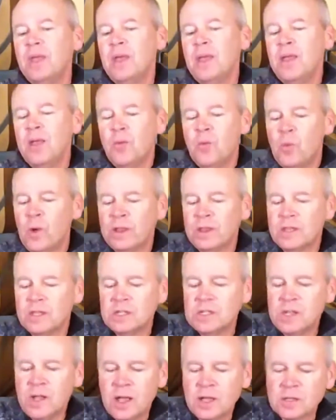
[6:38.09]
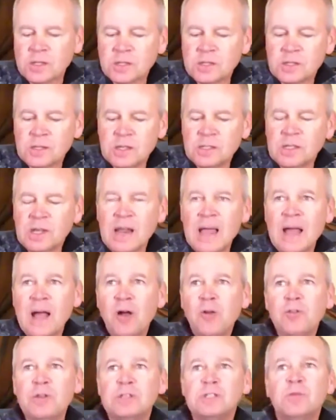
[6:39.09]
What this does is allow
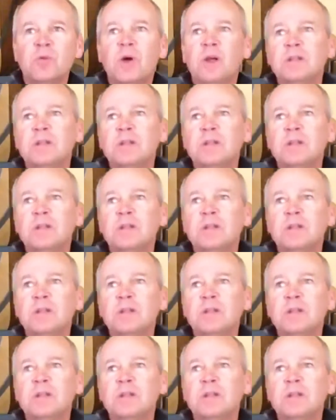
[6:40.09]
this one